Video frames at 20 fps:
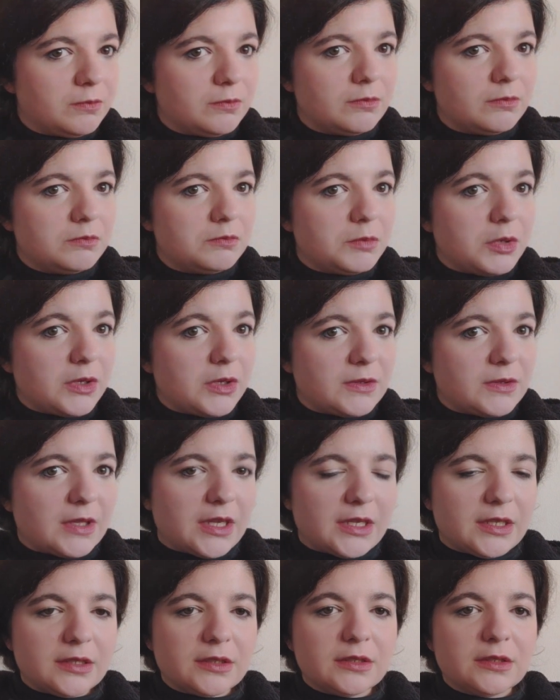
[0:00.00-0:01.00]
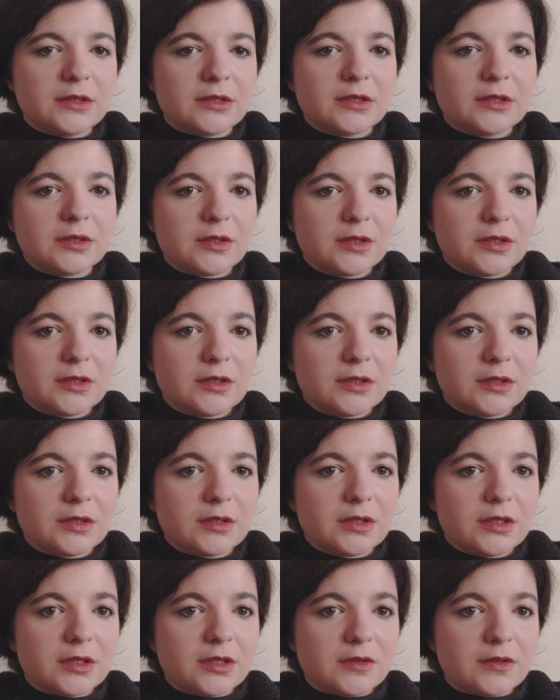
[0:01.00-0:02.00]
birthday
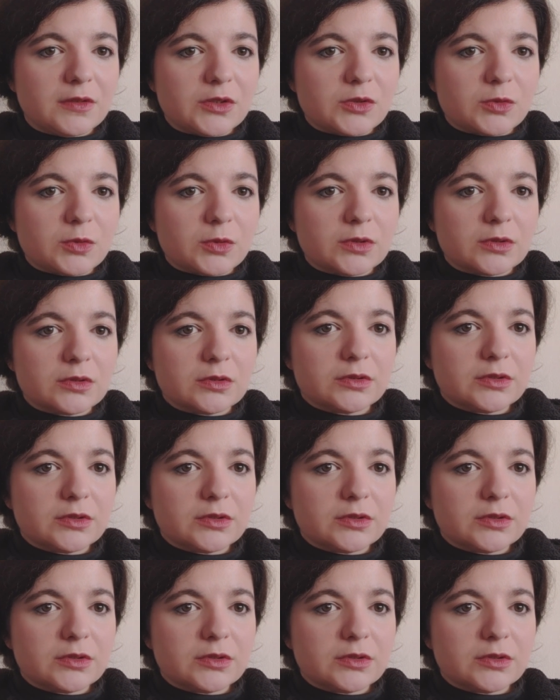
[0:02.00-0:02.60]
individual.